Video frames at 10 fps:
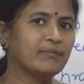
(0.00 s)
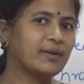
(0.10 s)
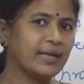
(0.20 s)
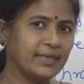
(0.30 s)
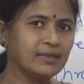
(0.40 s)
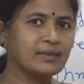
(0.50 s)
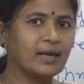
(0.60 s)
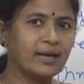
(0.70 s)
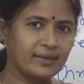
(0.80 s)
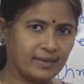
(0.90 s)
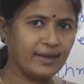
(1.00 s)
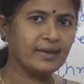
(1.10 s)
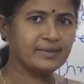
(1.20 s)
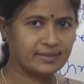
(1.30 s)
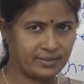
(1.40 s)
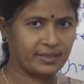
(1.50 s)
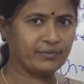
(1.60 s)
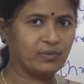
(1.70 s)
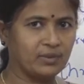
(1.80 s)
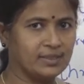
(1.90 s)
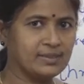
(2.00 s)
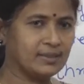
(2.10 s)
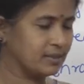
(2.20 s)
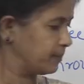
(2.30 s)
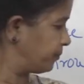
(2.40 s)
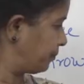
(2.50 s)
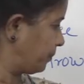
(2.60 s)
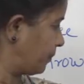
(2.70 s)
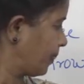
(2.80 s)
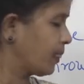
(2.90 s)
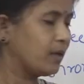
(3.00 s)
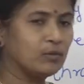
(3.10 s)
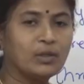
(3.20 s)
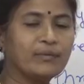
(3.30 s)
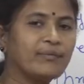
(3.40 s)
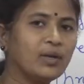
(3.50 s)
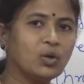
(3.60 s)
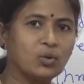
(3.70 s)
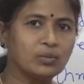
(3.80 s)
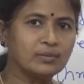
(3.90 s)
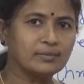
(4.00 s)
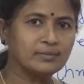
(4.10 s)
Flyer. IA is a triphone, isn't it? Now, flow.